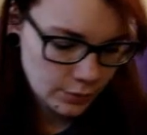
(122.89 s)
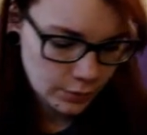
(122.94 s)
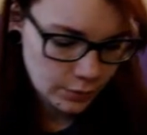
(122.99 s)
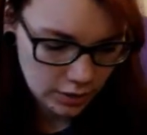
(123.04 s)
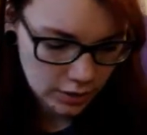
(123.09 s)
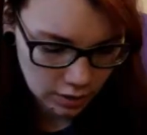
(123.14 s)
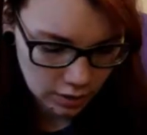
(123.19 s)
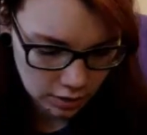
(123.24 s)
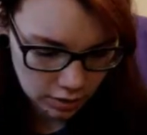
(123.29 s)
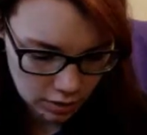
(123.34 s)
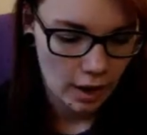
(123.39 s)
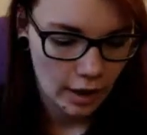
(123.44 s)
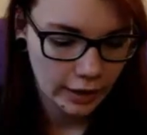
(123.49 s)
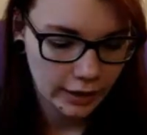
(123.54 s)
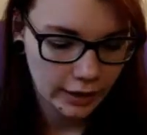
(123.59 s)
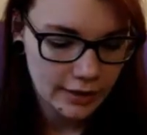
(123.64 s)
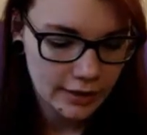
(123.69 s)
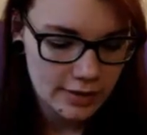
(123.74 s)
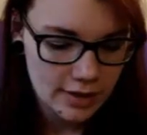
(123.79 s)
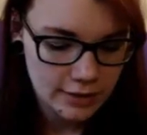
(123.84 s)
one, I
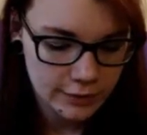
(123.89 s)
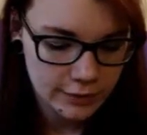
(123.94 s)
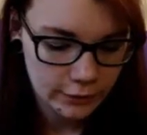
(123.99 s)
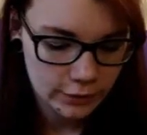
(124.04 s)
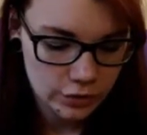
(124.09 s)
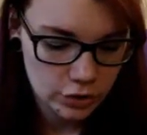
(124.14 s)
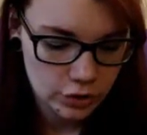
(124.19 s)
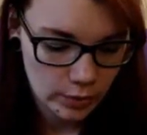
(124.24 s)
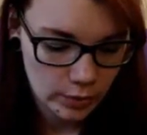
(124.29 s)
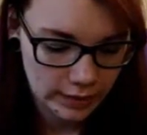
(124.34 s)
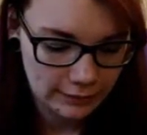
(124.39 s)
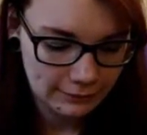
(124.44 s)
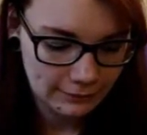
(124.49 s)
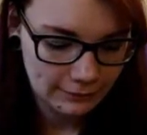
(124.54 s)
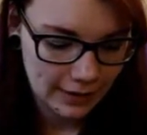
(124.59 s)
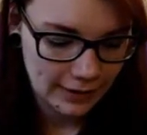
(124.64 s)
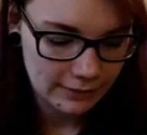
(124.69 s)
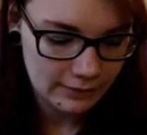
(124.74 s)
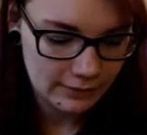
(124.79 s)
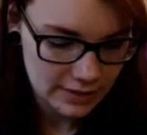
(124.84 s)
got this for
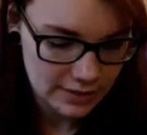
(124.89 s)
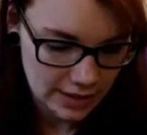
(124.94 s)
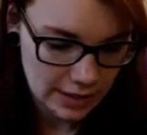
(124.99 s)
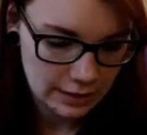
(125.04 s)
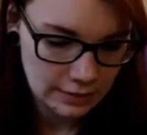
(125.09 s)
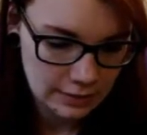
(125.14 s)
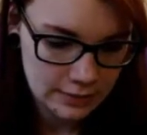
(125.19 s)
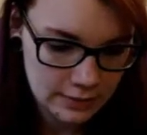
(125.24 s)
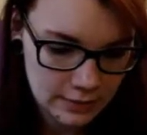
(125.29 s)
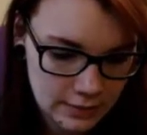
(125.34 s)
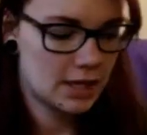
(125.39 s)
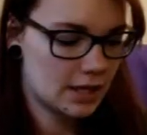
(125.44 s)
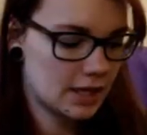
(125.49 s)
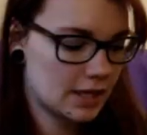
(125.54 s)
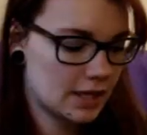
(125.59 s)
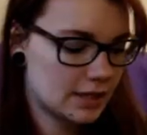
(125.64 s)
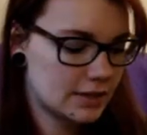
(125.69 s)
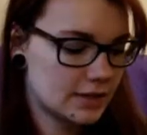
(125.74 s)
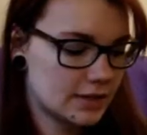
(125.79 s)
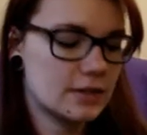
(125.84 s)
25 cents, and
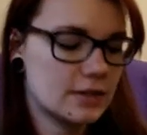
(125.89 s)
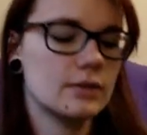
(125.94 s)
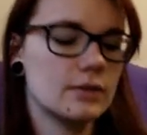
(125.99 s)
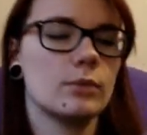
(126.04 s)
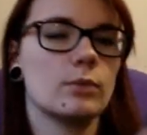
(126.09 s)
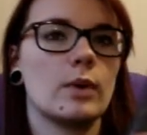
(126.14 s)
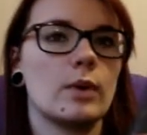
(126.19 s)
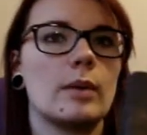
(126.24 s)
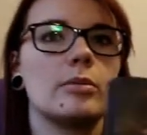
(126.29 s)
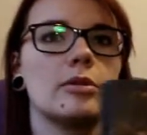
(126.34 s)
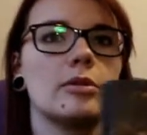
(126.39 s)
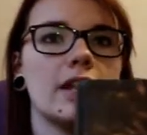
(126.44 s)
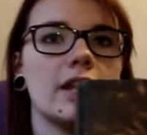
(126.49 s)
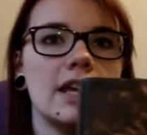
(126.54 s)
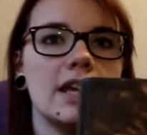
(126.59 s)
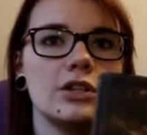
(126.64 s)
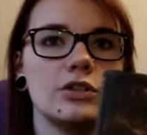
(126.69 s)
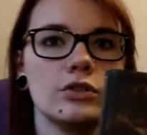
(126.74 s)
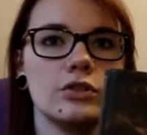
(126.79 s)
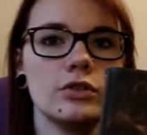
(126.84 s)
that's Rebel
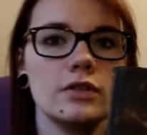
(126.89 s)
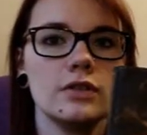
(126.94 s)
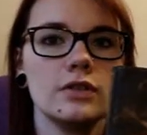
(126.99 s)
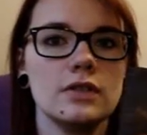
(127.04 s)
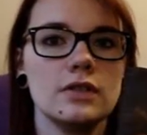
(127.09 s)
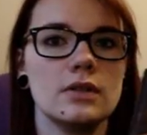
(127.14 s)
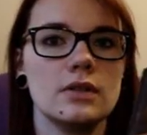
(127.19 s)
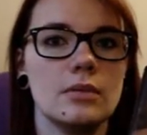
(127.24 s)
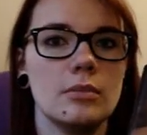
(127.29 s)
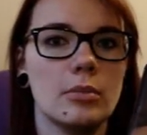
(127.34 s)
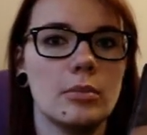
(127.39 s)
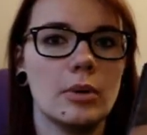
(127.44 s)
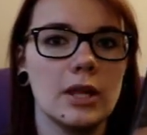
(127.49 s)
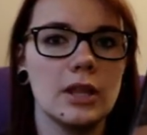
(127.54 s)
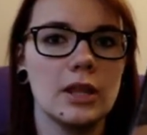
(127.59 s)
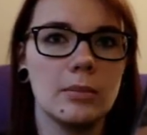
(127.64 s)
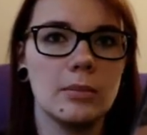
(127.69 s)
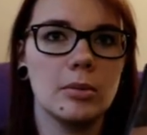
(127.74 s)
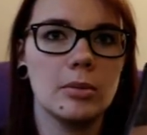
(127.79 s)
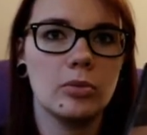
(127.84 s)
Angels by
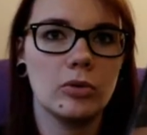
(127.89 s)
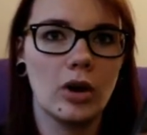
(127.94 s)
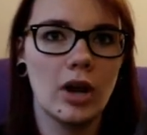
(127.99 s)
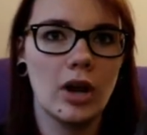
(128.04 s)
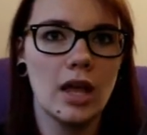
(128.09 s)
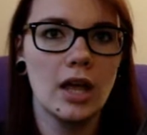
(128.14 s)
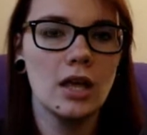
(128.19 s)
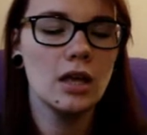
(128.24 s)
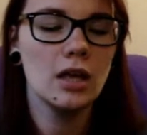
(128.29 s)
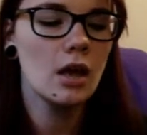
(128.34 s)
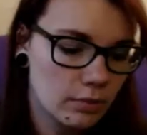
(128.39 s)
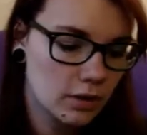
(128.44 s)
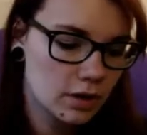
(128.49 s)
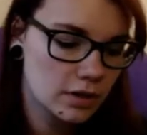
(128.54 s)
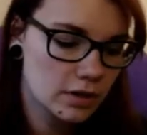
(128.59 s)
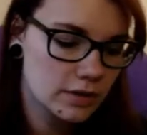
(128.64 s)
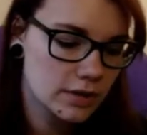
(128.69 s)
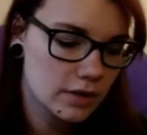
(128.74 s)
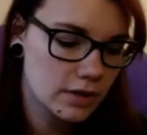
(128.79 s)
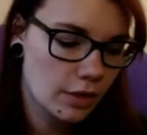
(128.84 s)
Libba Bray.
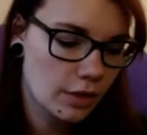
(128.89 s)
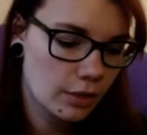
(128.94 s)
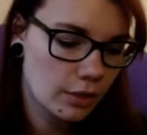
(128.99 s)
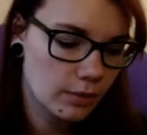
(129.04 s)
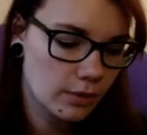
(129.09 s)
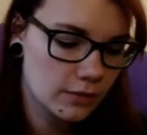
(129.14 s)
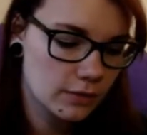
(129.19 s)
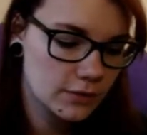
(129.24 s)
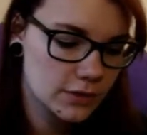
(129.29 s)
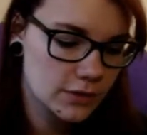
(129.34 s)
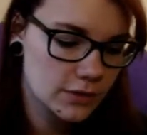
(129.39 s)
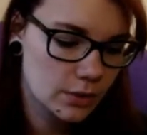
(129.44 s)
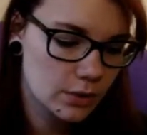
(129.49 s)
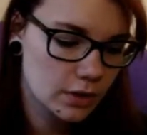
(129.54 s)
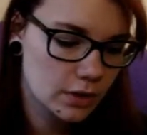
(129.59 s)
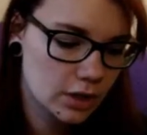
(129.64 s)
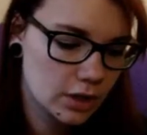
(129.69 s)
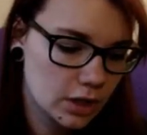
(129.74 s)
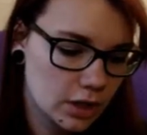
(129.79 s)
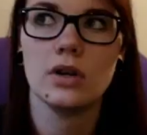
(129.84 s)
There's a thrift
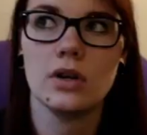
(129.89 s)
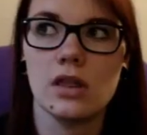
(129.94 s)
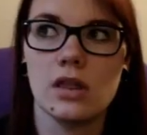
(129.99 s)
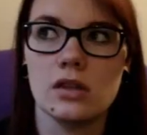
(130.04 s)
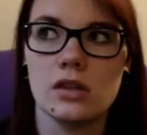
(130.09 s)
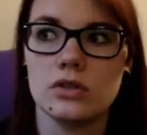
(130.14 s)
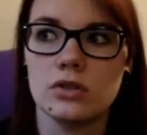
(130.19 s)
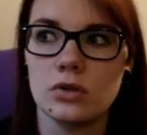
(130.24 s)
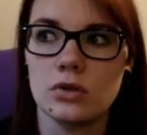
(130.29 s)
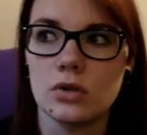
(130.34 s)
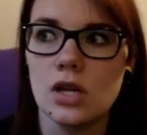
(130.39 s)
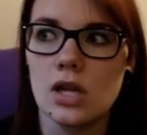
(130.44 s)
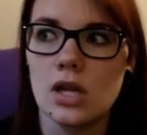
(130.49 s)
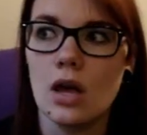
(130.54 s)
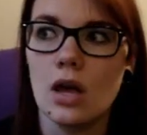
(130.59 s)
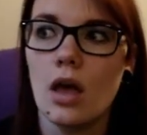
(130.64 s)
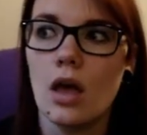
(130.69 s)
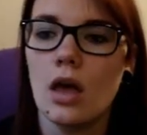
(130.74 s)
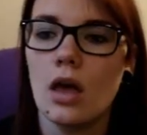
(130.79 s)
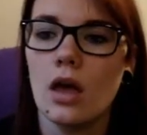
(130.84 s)
store down the
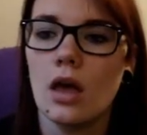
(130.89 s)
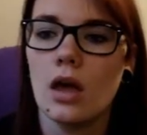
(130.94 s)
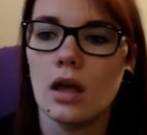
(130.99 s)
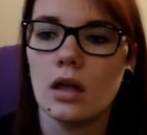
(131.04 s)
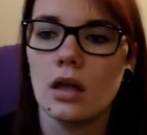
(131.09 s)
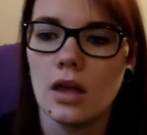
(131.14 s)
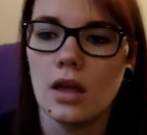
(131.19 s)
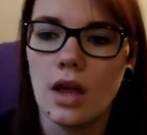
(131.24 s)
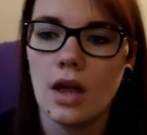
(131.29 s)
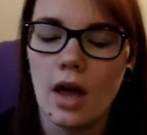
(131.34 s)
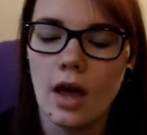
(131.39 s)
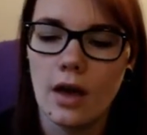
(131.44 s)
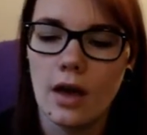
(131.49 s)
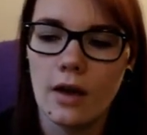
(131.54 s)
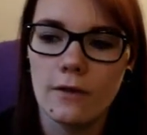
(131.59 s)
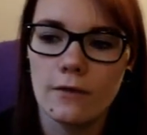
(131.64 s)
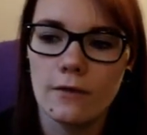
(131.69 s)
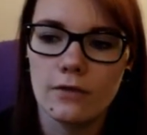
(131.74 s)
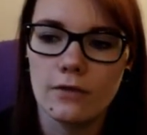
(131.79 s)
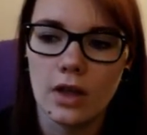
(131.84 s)
street, and they
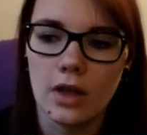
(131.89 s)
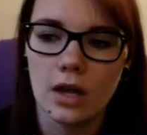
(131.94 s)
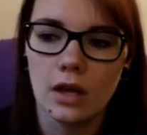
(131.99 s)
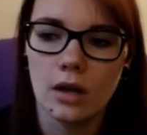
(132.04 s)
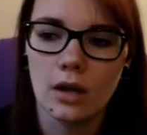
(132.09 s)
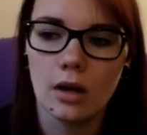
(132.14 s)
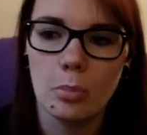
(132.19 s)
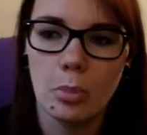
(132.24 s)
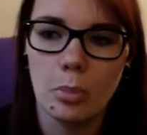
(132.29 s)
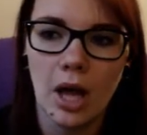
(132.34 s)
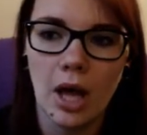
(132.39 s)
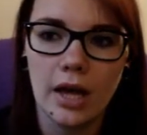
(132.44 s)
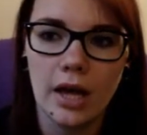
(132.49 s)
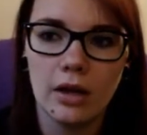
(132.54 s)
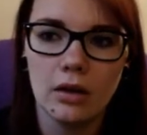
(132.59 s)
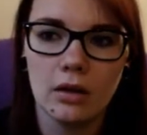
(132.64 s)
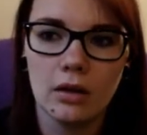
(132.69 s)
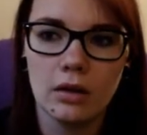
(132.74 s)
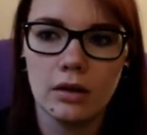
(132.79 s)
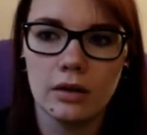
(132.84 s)
have like a
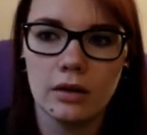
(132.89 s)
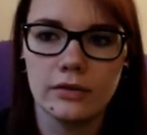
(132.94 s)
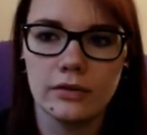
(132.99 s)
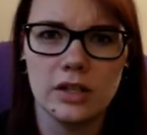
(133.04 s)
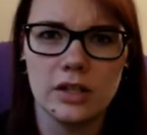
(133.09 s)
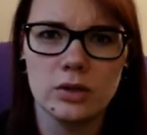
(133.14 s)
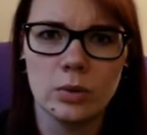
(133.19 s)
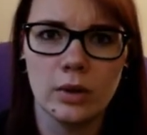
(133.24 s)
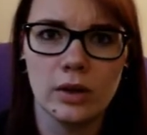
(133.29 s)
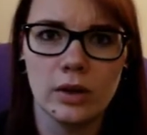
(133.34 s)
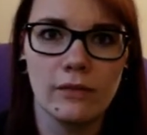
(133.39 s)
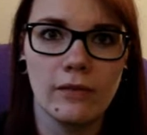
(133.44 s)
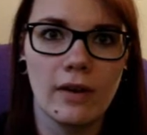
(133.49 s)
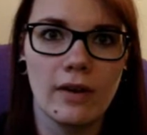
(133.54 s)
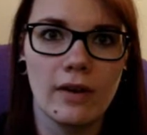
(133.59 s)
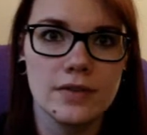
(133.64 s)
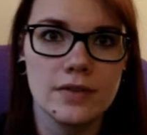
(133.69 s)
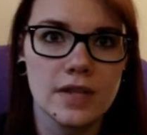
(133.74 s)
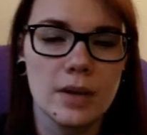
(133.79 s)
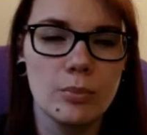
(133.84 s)
pile of like
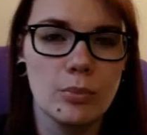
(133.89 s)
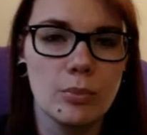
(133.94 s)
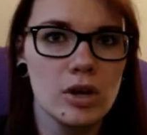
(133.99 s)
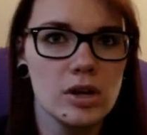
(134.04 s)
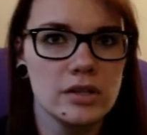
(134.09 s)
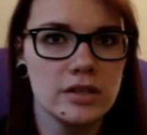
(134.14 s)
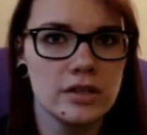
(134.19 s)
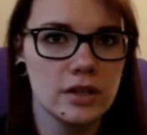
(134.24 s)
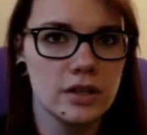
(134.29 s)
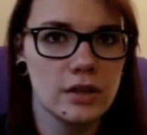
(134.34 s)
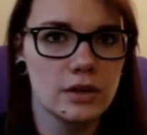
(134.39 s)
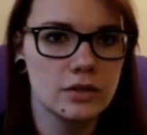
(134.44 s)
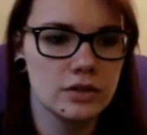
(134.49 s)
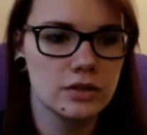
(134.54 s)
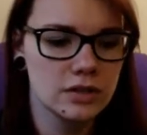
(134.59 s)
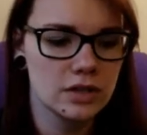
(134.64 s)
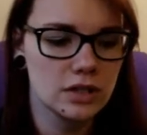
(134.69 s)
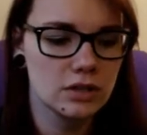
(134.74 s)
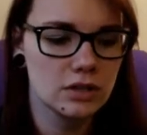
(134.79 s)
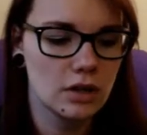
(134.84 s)
25 cent books that they're
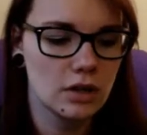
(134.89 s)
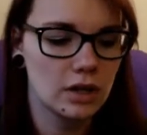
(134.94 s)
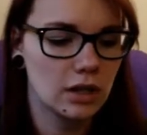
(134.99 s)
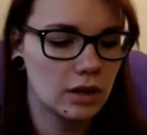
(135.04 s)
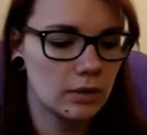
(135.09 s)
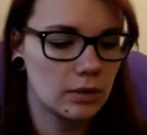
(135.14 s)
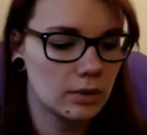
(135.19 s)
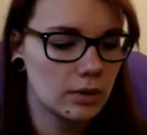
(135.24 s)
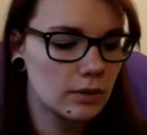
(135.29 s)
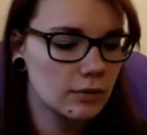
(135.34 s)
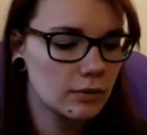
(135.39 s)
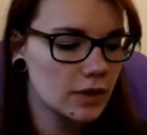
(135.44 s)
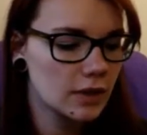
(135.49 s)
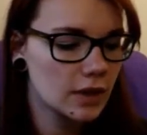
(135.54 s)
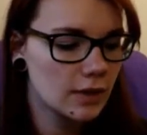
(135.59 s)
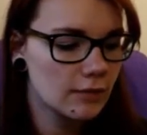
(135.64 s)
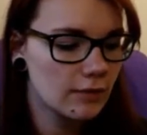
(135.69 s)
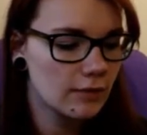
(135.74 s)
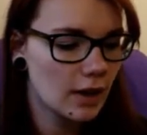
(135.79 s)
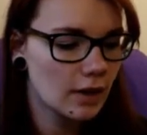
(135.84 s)
just like trying to get rid of that
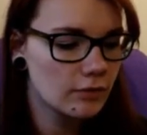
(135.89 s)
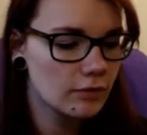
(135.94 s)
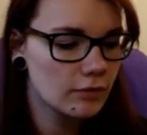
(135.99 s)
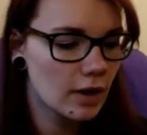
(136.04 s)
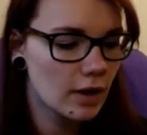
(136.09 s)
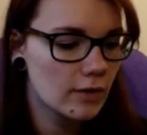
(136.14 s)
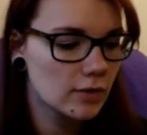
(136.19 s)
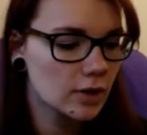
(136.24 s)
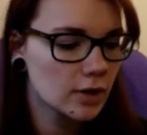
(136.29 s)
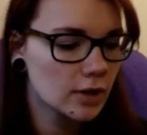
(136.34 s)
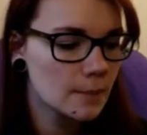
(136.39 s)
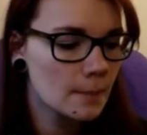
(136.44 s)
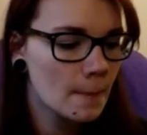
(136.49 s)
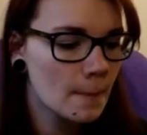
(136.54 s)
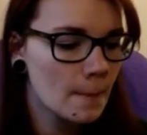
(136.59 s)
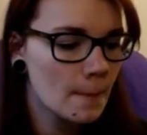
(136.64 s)
they've had forever.